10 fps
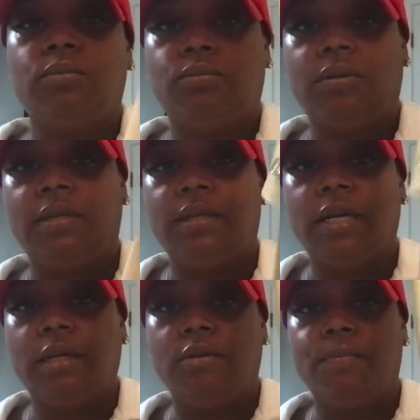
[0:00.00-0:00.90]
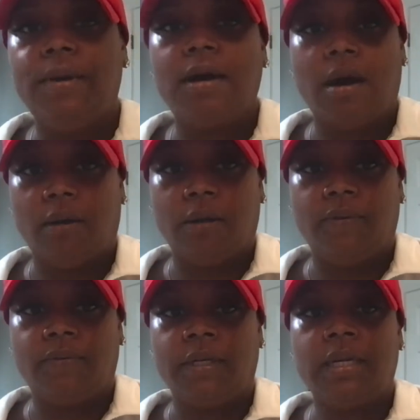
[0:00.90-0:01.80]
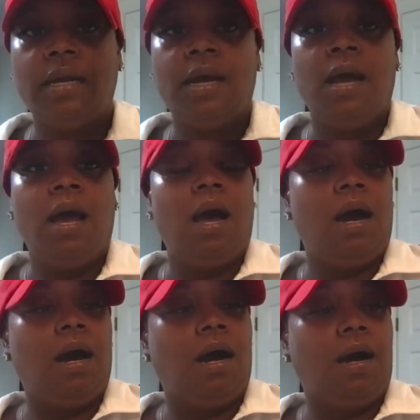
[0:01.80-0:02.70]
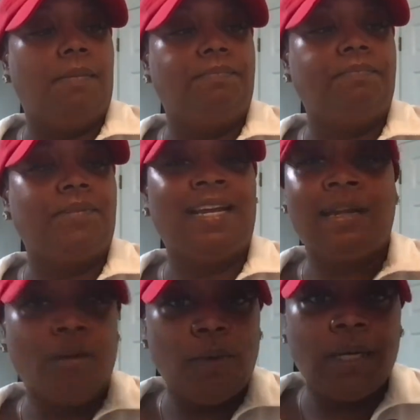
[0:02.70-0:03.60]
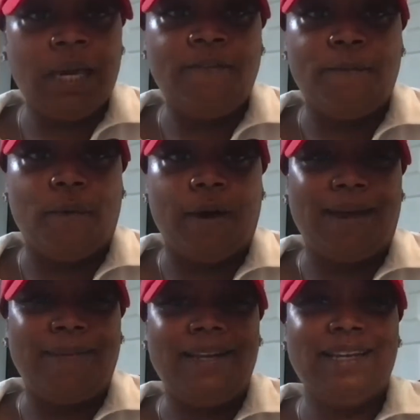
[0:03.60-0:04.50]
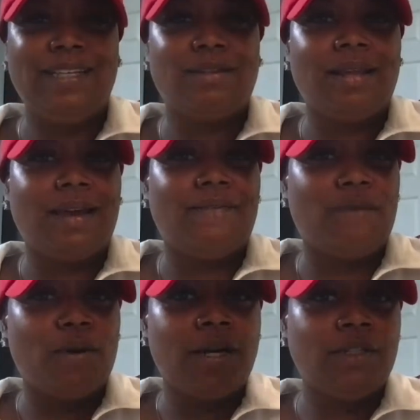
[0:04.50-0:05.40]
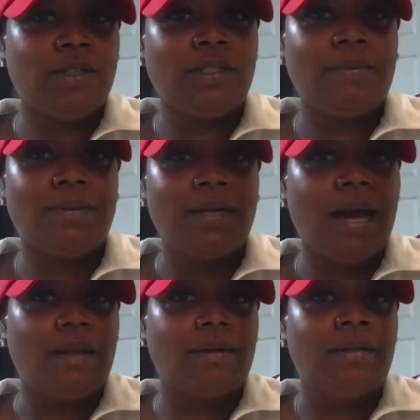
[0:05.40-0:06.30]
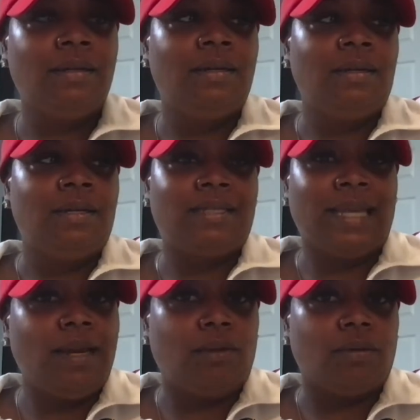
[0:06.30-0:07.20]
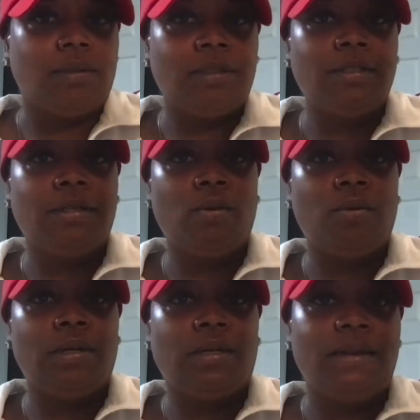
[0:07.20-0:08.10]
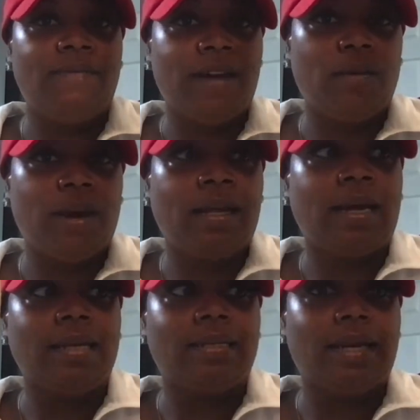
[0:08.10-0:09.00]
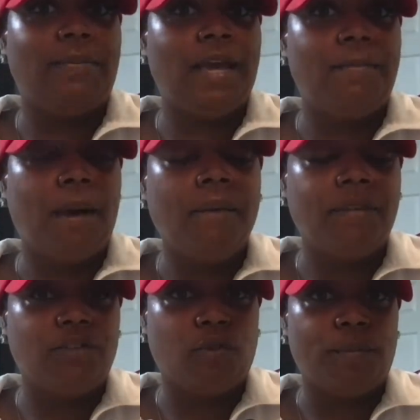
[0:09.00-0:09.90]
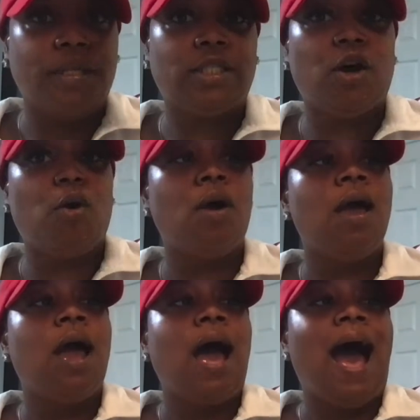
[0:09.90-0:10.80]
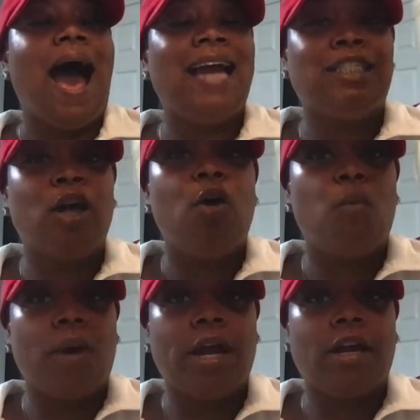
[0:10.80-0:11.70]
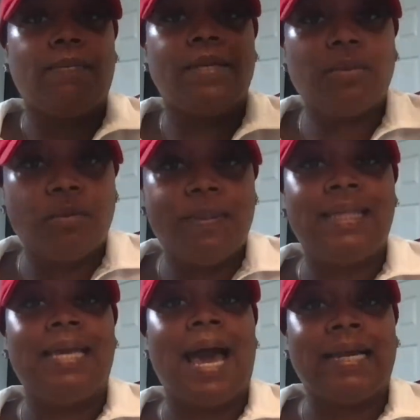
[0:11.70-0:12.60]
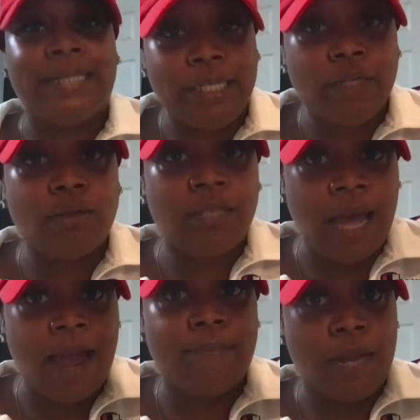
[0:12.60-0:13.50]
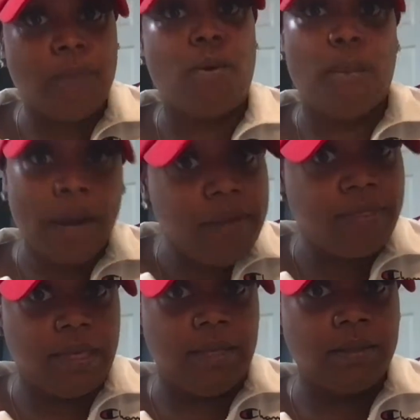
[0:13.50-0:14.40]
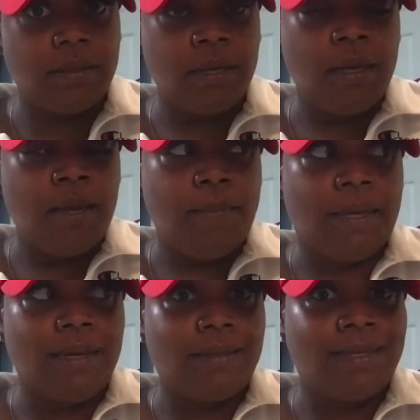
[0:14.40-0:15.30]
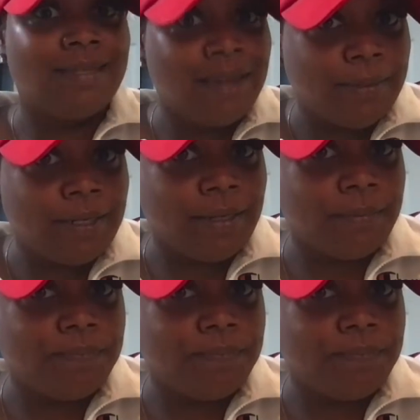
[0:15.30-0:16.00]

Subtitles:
with yellow muck all over it? And I don't want to give them away. I mean, these are like $400 and something sandals. You just don't want to give that away. And like I said, Babe bought these for me. So I don't wear them. This would be the ideal time that I would wear these because it's summertime.